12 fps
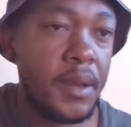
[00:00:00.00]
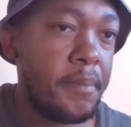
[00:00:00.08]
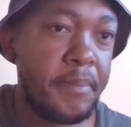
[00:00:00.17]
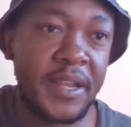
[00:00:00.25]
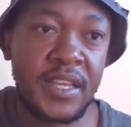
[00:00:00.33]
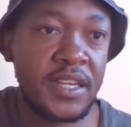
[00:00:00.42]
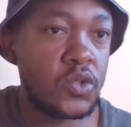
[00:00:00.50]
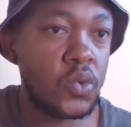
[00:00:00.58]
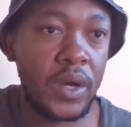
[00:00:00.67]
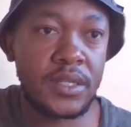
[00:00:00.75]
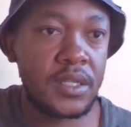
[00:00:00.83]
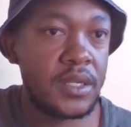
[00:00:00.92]
But guess
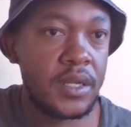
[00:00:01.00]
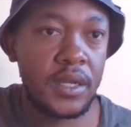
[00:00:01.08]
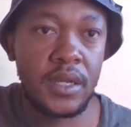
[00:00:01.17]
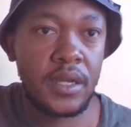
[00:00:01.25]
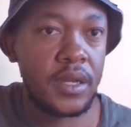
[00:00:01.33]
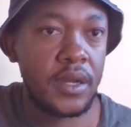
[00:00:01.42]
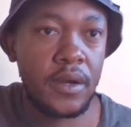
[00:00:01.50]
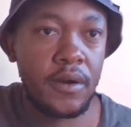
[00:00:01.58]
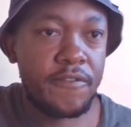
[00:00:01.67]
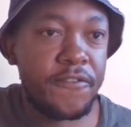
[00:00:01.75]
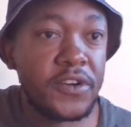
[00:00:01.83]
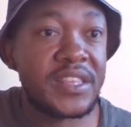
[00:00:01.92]
what?
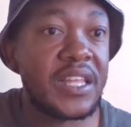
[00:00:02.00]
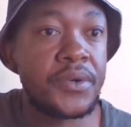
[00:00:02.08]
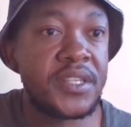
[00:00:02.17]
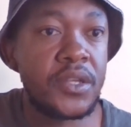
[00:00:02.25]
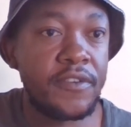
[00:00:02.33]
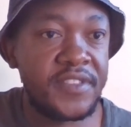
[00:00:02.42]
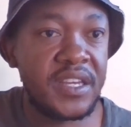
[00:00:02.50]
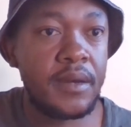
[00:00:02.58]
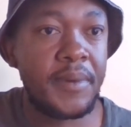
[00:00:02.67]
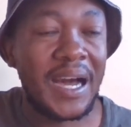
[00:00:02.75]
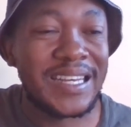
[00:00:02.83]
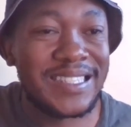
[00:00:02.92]
4,000 of
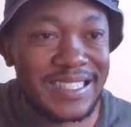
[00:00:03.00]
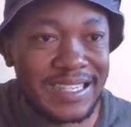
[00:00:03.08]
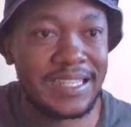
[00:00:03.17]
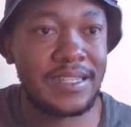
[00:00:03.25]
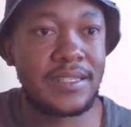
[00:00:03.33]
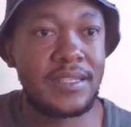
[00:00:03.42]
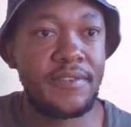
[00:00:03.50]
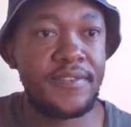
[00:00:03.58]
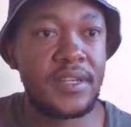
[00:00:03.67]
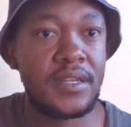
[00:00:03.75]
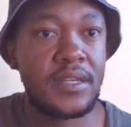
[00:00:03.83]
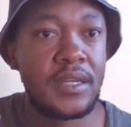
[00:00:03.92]
them are still
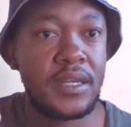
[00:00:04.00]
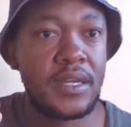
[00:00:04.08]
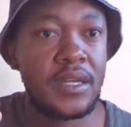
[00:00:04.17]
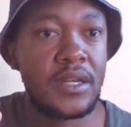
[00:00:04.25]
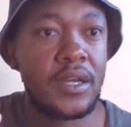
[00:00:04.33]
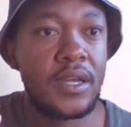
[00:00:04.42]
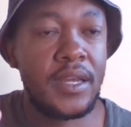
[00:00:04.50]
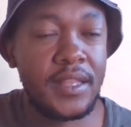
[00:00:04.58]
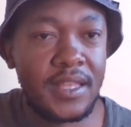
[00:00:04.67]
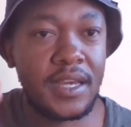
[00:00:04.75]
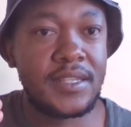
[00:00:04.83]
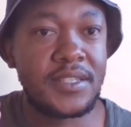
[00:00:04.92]
serving in
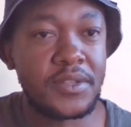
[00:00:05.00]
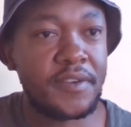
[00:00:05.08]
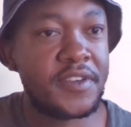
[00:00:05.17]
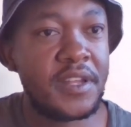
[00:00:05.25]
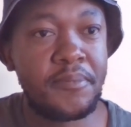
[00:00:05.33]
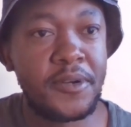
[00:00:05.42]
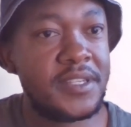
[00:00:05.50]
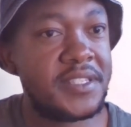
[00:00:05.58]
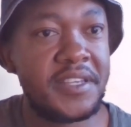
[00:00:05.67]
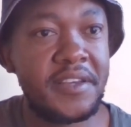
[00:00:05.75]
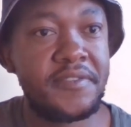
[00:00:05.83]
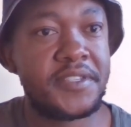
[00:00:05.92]
the South African Police
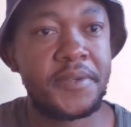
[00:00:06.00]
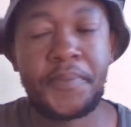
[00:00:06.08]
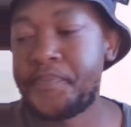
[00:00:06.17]
Service.